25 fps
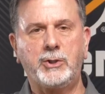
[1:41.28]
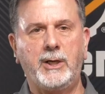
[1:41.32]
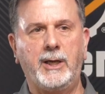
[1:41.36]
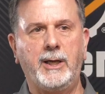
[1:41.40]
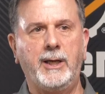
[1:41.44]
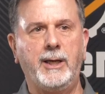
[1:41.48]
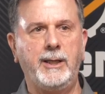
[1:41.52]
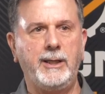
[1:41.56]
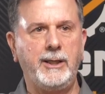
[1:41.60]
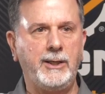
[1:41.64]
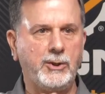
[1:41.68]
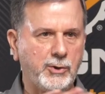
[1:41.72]

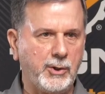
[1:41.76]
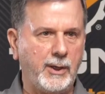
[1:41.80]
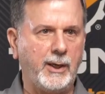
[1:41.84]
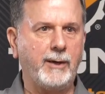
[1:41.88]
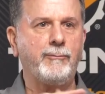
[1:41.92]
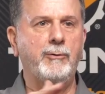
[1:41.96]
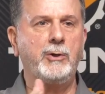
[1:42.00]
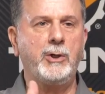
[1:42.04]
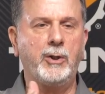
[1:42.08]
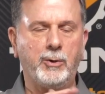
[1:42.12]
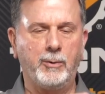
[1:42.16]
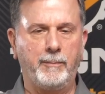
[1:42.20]
time, each
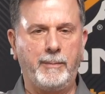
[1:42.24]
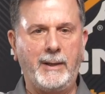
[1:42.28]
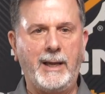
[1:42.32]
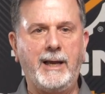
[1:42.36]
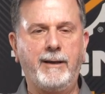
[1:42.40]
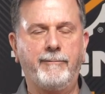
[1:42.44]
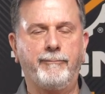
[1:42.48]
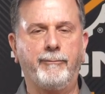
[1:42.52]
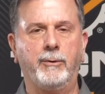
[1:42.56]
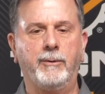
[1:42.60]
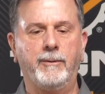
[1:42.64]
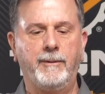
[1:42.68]
every other
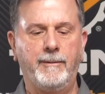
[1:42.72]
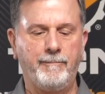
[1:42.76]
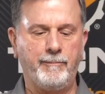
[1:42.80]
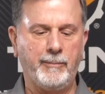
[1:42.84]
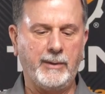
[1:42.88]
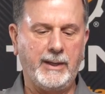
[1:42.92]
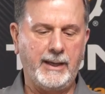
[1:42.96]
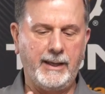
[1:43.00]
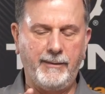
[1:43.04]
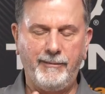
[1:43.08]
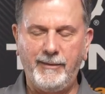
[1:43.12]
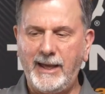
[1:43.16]
baffle.
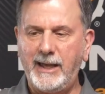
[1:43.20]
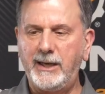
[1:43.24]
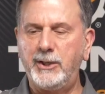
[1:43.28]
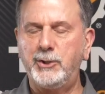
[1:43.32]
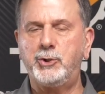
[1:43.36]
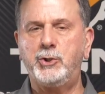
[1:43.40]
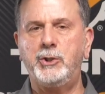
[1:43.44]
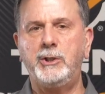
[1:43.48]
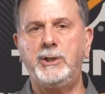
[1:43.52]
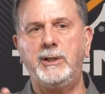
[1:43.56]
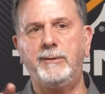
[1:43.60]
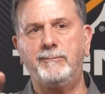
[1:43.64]
And that
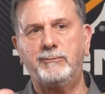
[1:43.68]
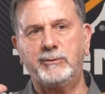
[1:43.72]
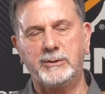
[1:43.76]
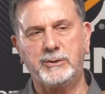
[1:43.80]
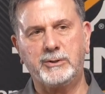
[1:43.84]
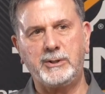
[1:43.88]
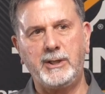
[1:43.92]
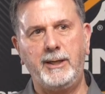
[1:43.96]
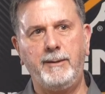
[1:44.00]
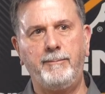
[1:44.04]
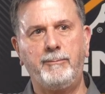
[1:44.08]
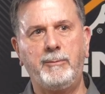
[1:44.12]
achieves the
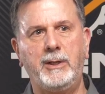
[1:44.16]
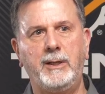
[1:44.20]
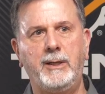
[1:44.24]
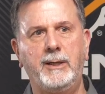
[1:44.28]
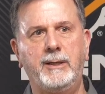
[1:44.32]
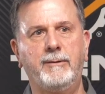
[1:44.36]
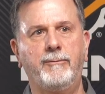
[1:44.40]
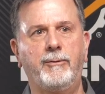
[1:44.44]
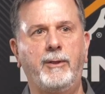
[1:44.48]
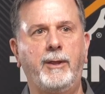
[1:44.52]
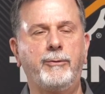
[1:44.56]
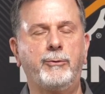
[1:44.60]
same
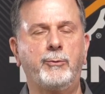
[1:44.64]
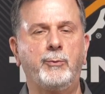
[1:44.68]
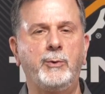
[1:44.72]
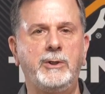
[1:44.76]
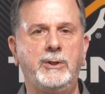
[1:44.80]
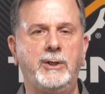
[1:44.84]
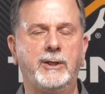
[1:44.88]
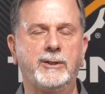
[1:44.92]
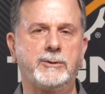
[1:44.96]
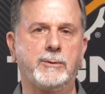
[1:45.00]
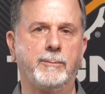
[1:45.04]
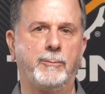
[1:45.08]
thing of that three
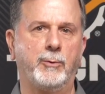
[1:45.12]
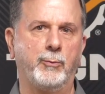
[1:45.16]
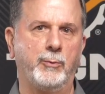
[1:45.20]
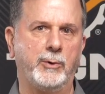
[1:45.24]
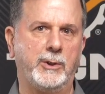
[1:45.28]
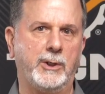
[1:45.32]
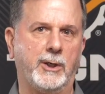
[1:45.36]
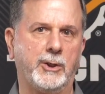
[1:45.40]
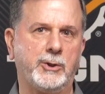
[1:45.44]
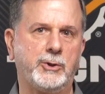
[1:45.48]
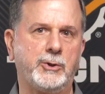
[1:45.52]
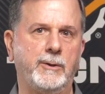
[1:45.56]
decibel
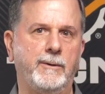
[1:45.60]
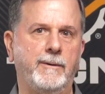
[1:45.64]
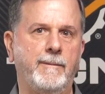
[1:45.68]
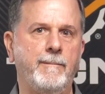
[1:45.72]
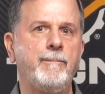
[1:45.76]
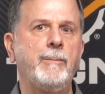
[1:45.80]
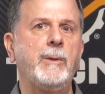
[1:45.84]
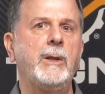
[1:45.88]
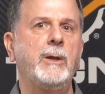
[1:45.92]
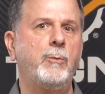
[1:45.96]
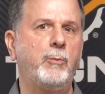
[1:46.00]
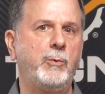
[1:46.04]
reduction
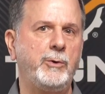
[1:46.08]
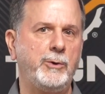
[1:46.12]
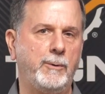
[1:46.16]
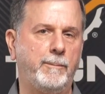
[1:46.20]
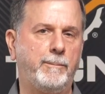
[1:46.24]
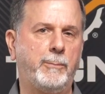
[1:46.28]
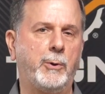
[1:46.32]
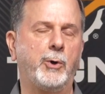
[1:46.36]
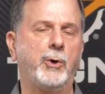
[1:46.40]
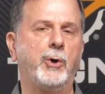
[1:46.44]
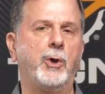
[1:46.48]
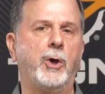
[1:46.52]
when you
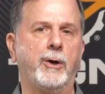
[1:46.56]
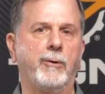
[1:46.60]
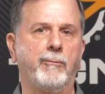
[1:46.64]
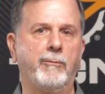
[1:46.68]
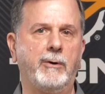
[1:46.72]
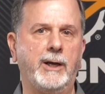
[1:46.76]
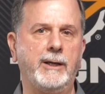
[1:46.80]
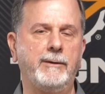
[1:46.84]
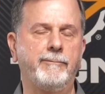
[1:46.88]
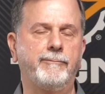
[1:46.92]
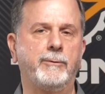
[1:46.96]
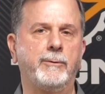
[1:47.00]
put it on a
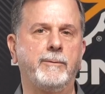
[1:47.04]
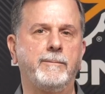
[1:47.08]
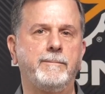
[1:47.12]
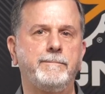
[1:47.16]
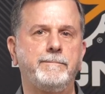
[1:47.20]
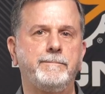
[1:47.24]
rifle.